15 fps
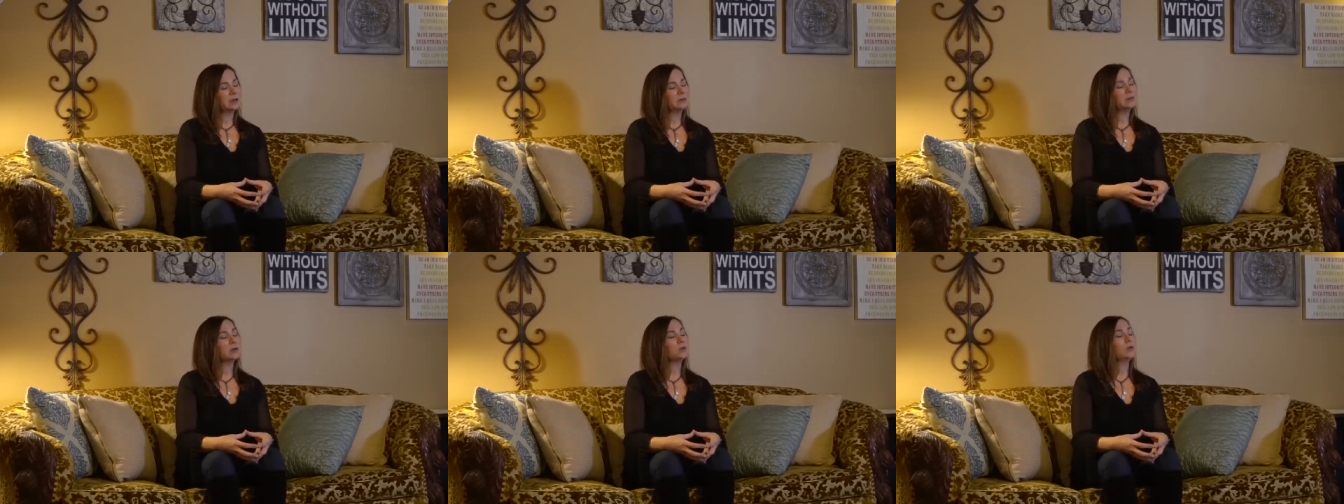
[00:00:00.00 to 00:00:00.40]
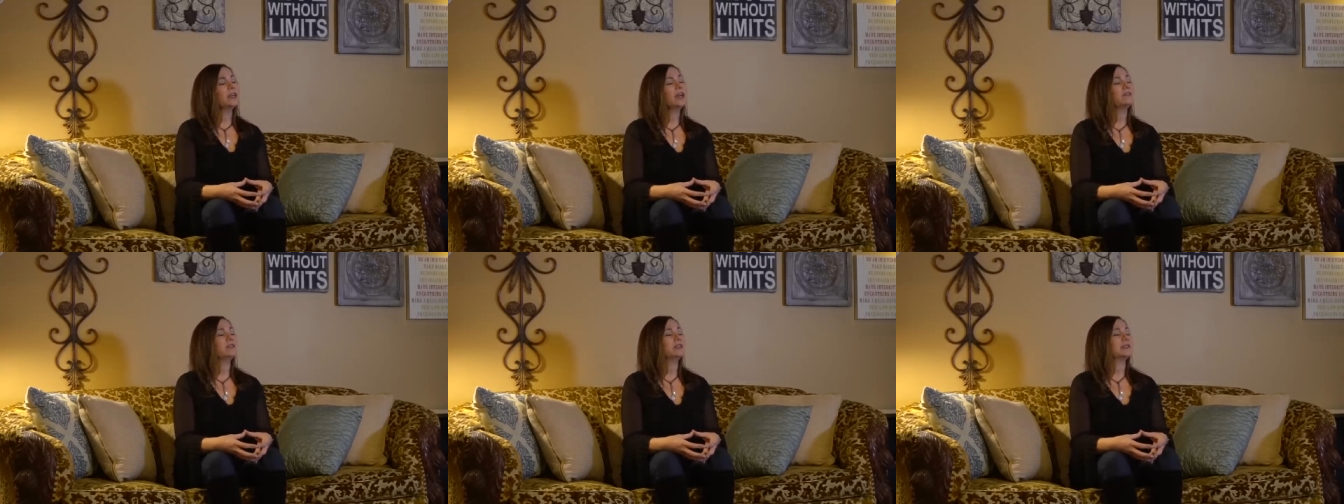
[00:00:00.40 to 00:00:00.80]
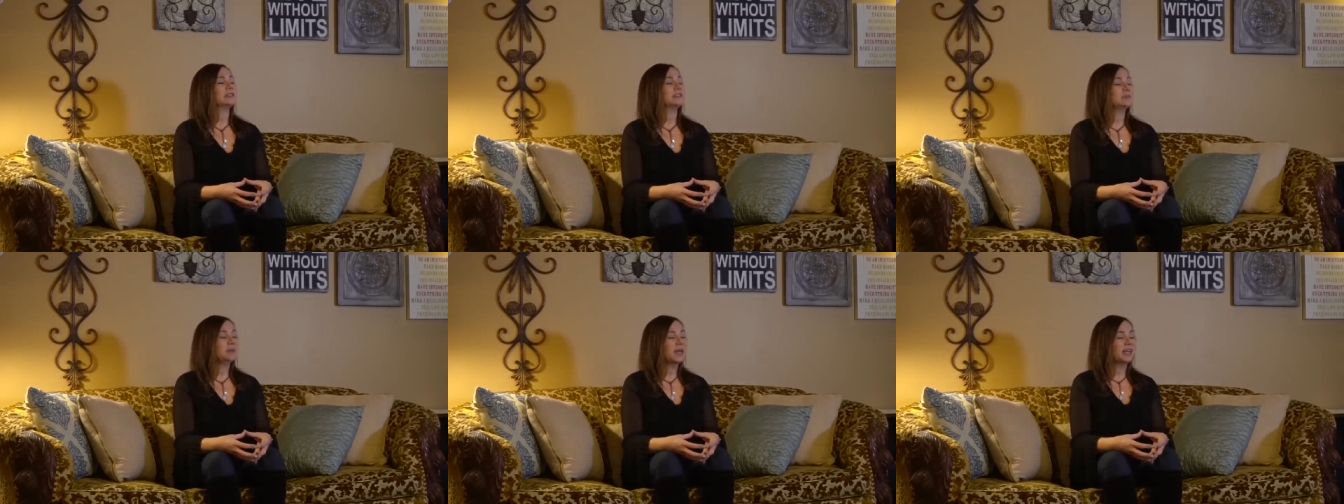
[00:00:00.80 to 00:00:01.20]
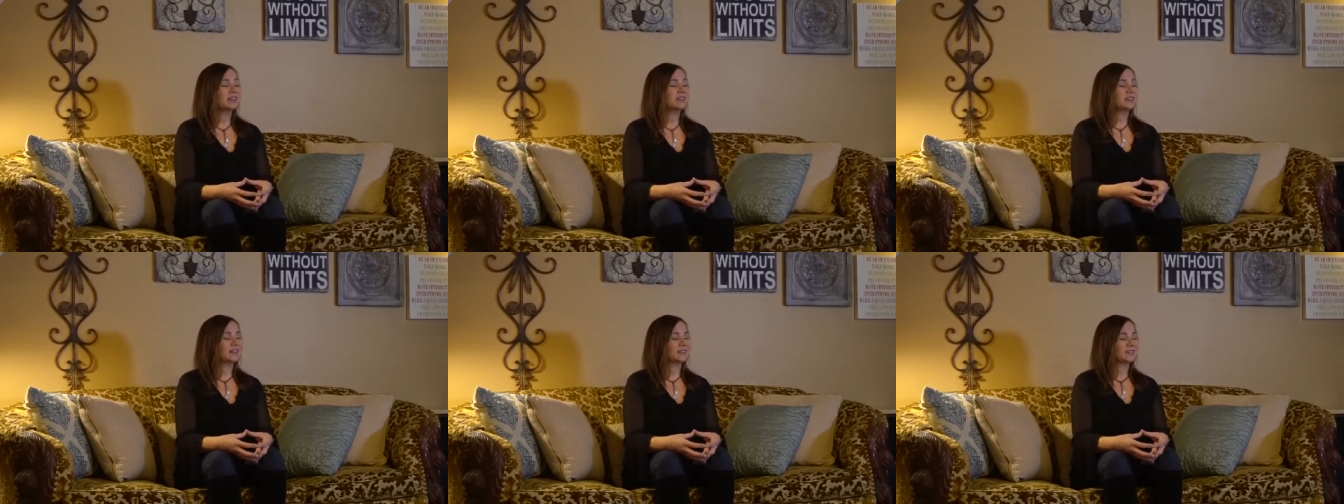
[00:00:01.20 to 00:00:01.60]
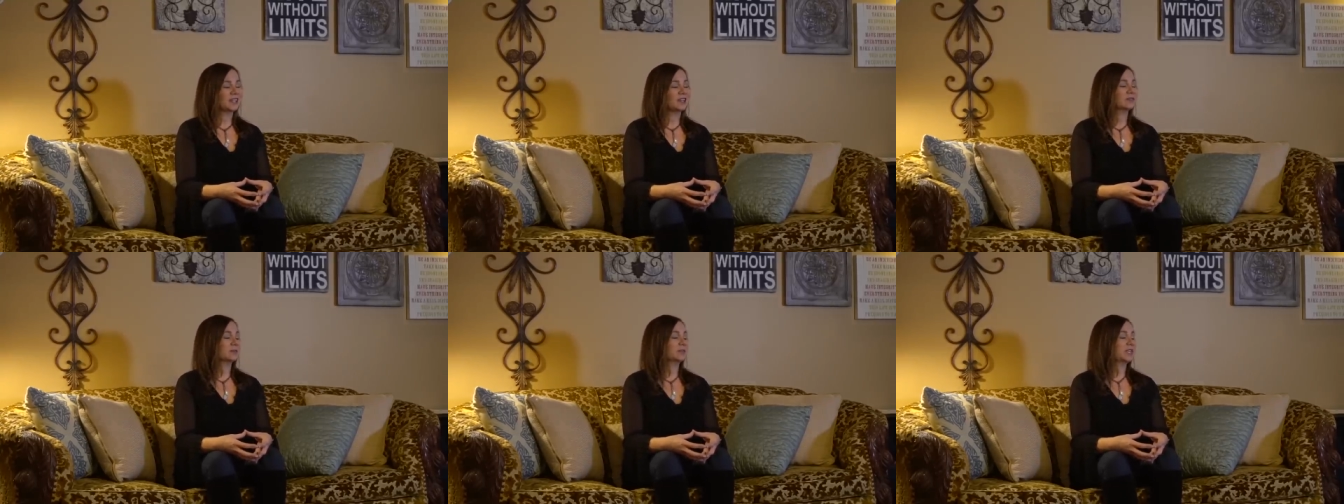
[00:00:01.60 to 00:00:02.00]
but we have expanded
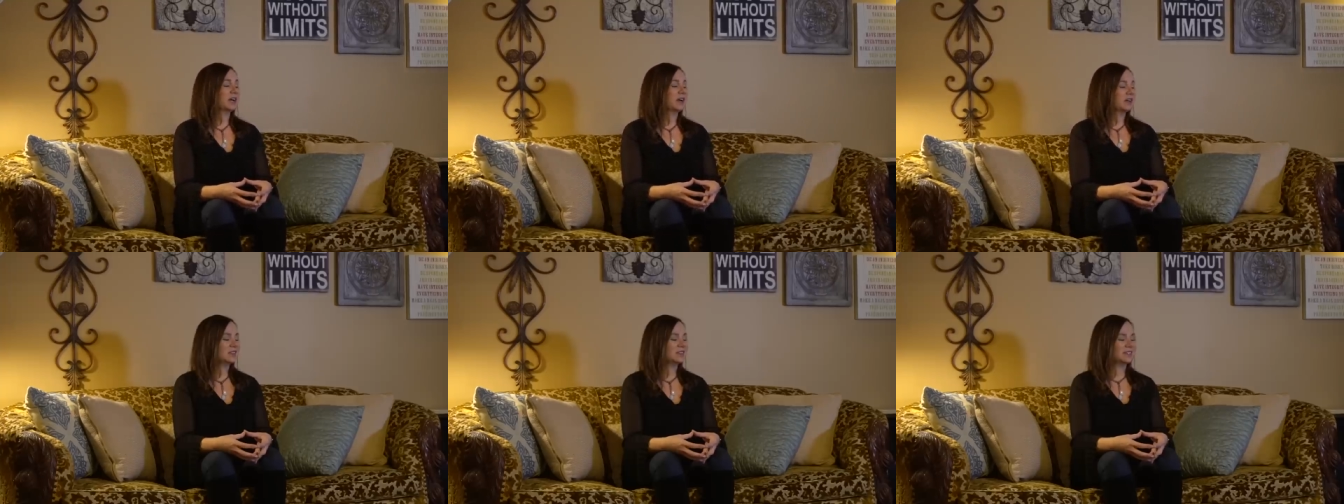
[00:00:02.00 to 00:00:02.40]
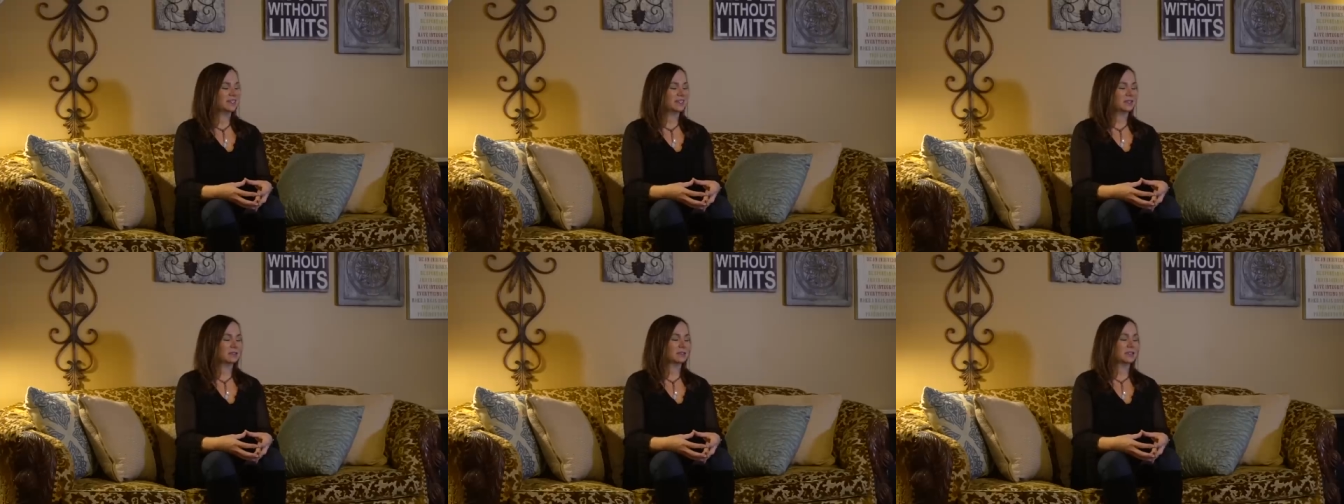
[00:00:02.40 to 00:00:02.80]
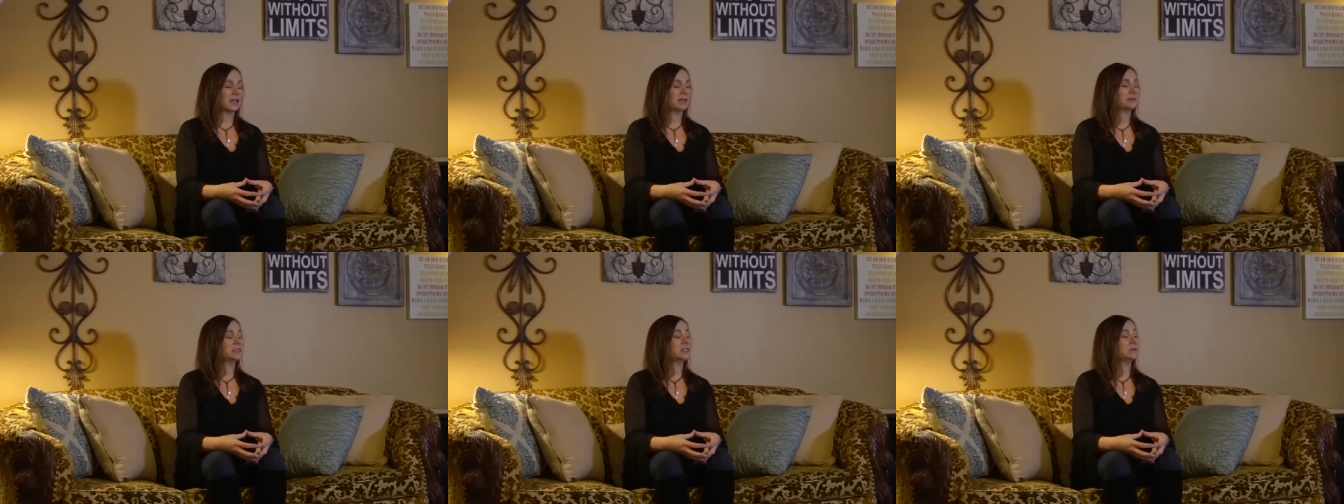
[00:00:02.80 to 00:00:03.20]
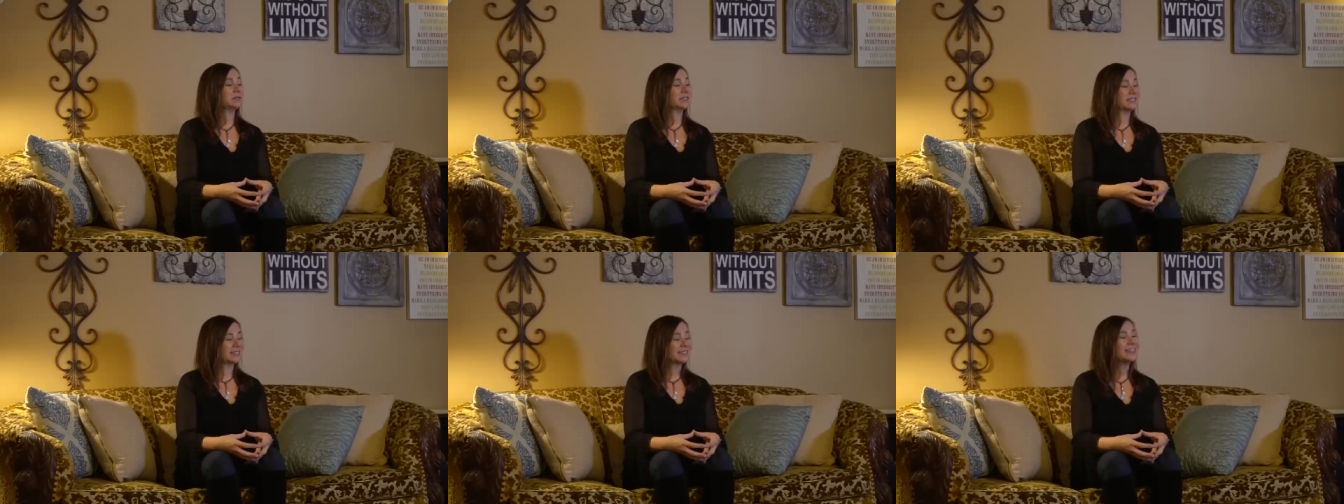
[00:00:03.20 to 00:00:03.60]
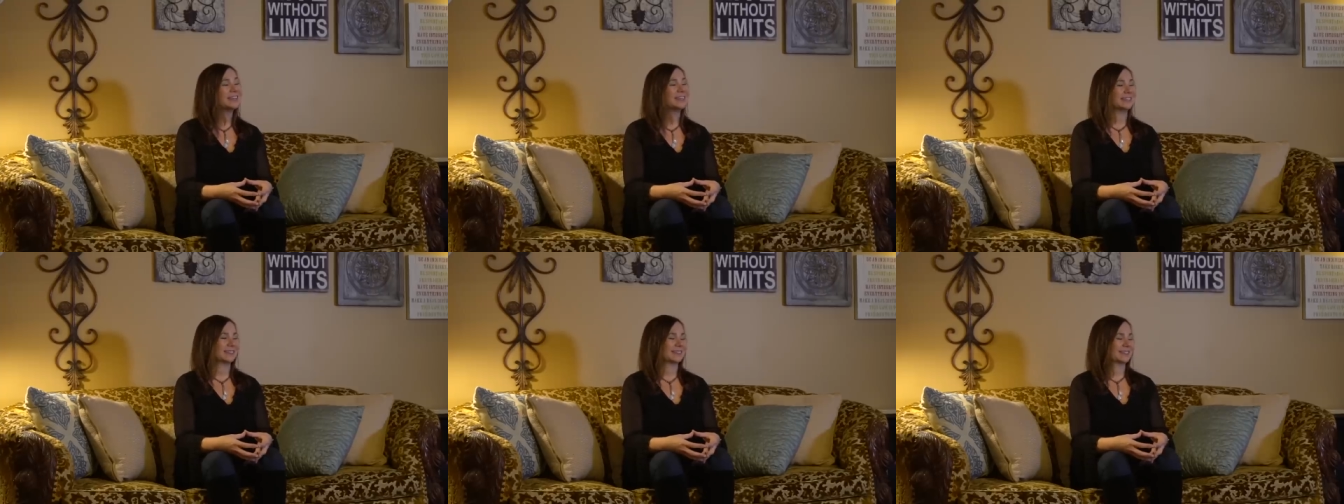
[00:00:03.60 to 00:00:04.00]
ourselves beyond linear time to
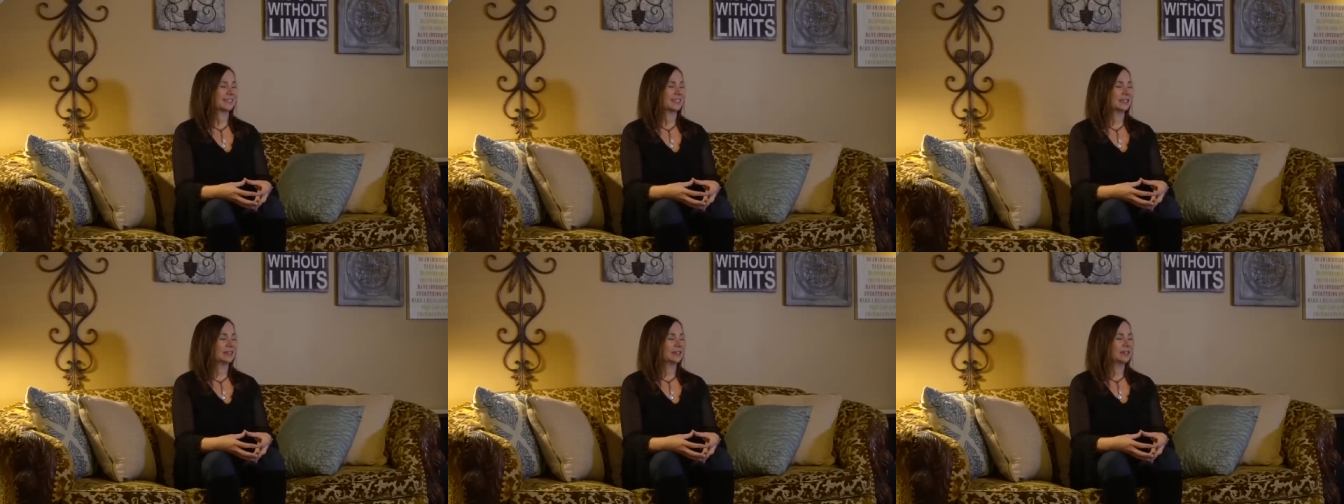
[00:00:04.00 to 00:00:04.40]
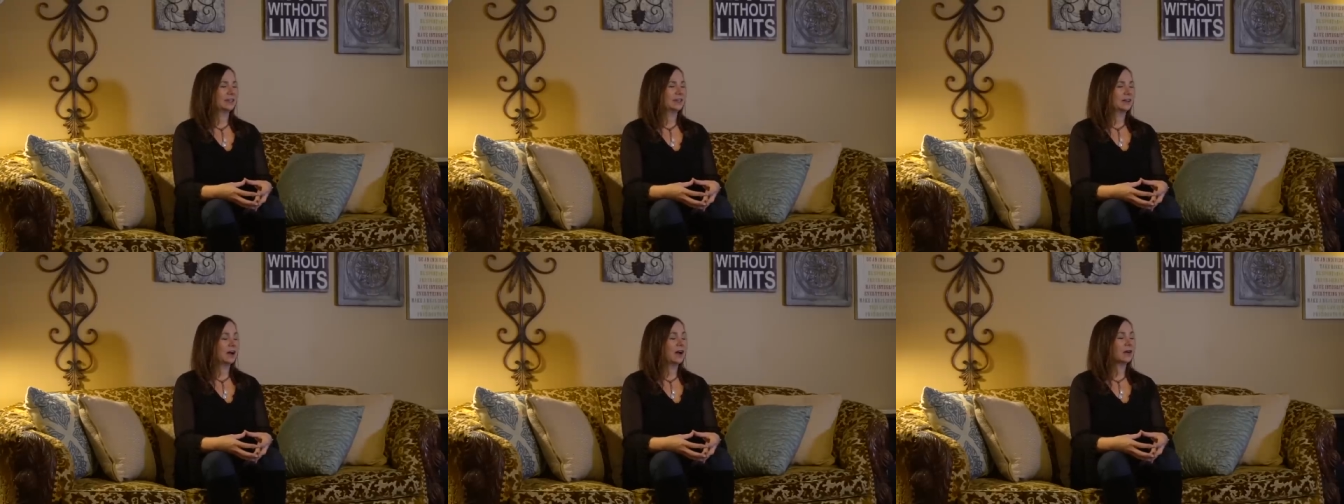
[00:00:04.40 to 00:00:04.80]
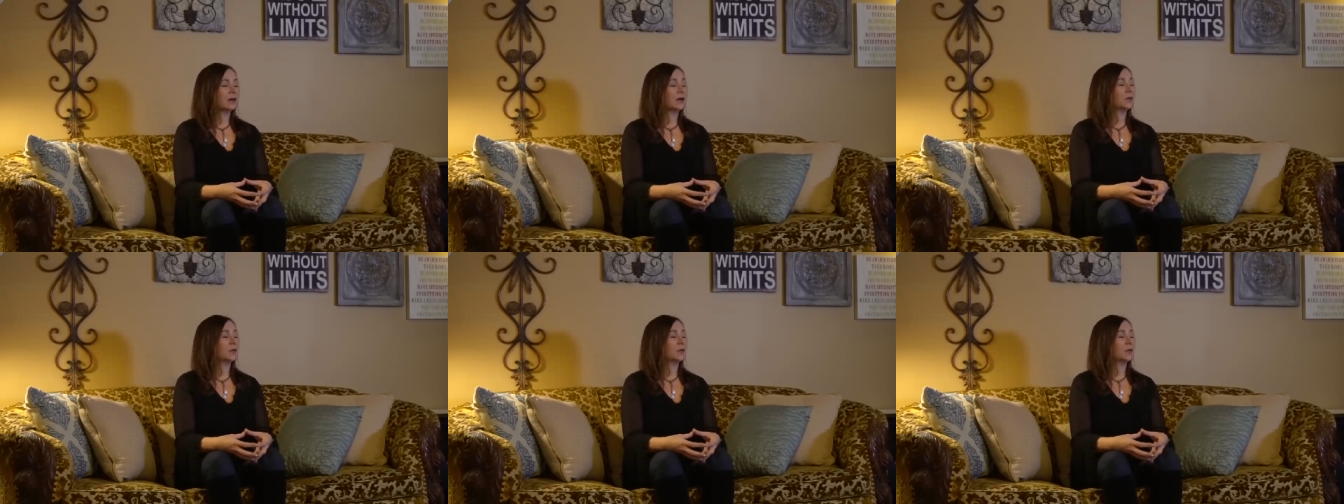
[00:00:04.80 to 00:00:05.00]
assist our